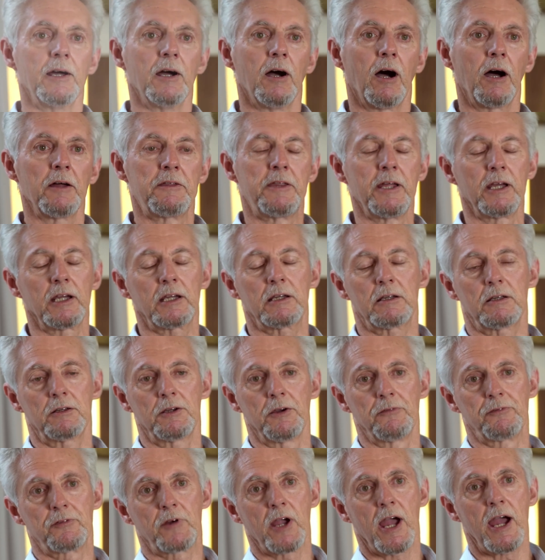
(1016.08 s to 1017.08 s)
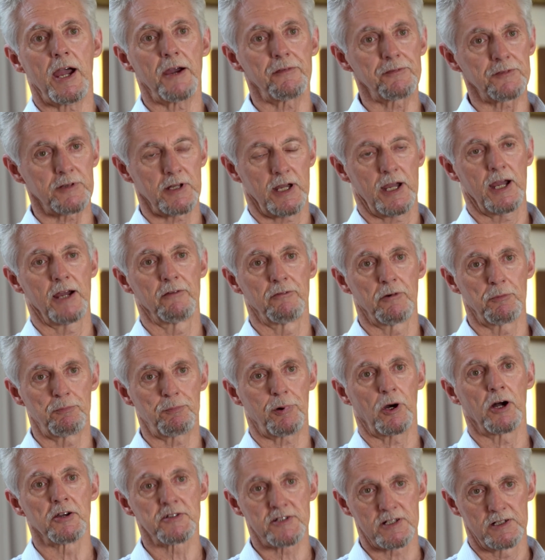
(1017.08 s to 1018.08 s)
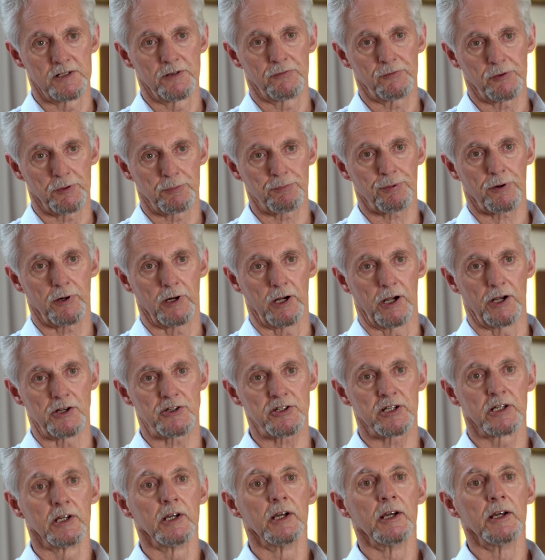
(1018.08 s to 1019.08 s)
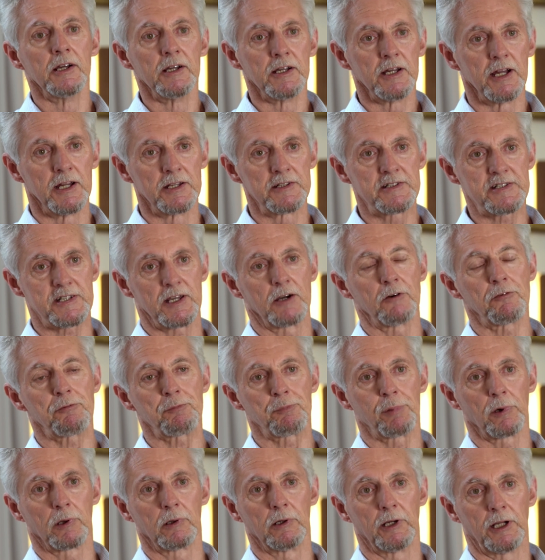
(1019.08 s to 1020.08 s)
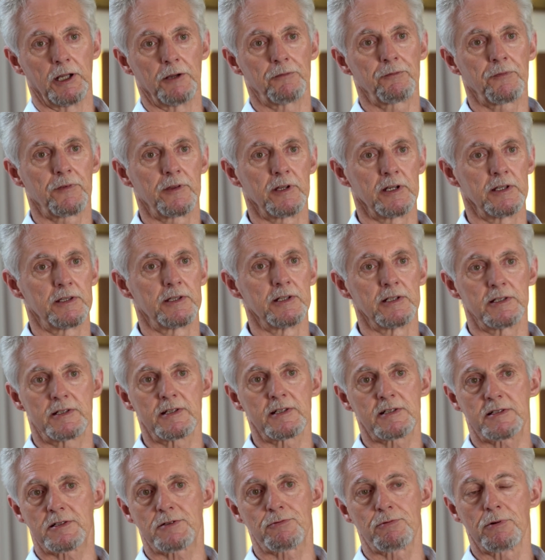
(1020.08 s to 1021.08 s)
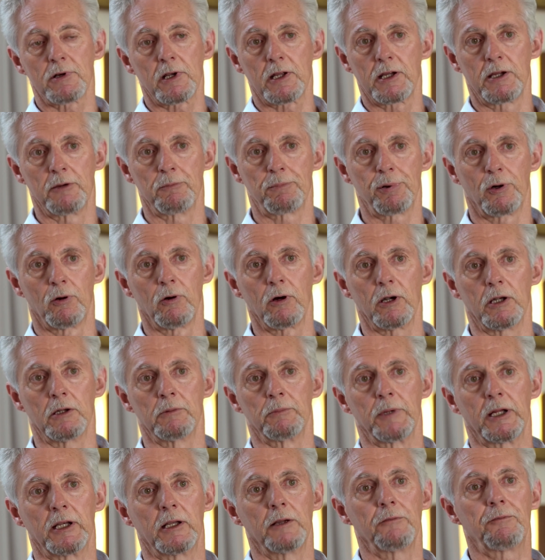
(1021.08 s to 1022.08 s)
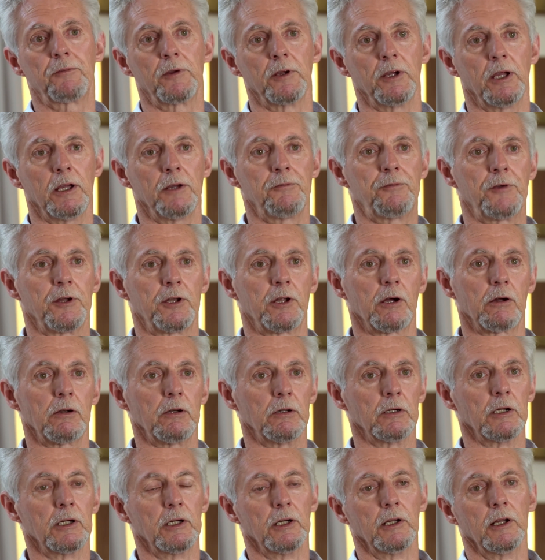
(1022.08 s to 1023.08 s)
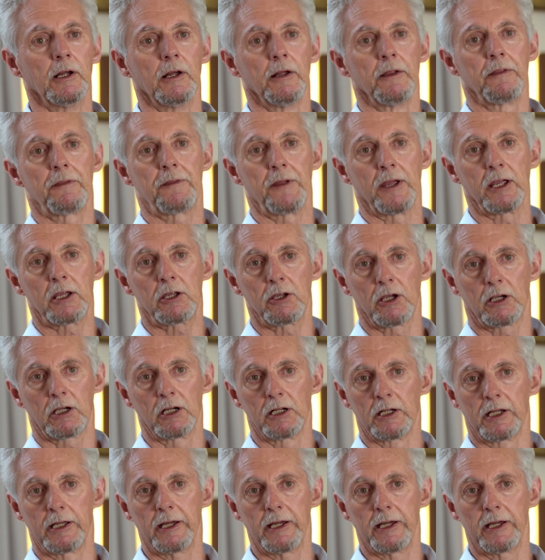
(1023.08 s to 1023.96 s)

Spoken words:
I think you have to have a positive approach and self-belief. This is really important. I mean, if you don't think you can